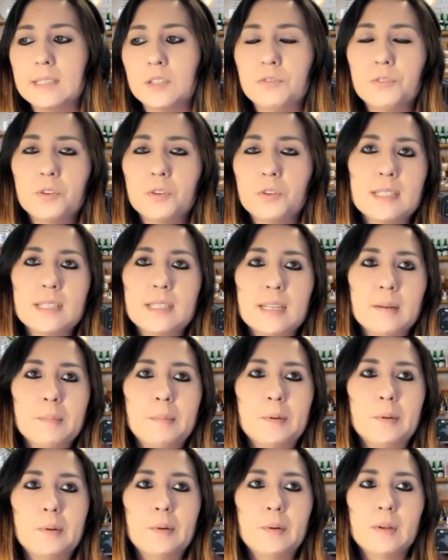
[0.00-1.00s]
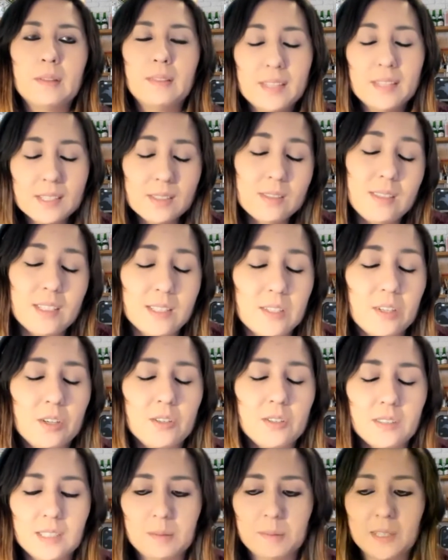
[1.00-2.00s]
So for example, this
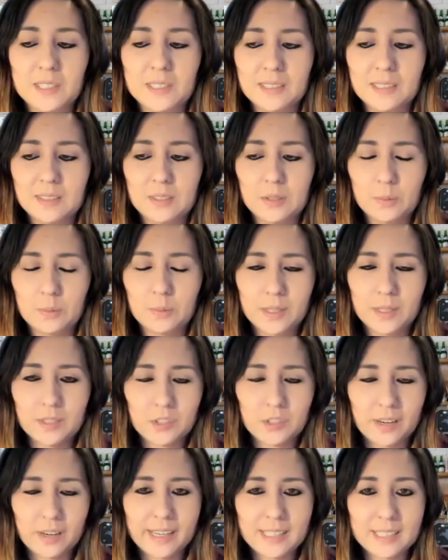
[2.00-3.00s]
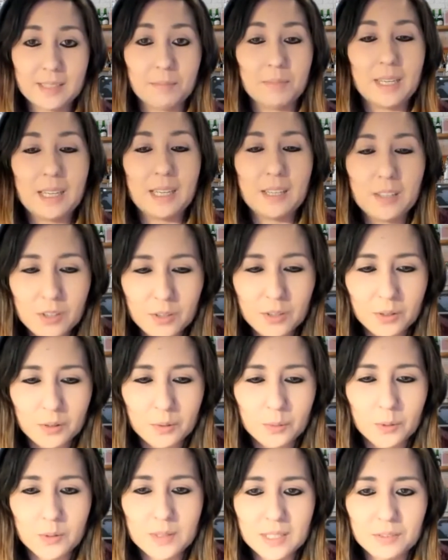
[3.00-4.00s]
goes especially to when you're trying something
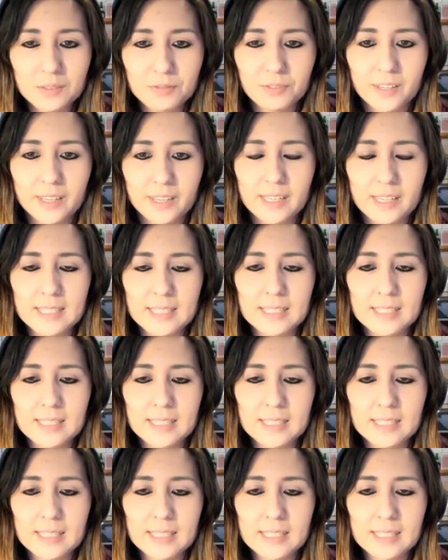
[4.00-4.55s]
new or different.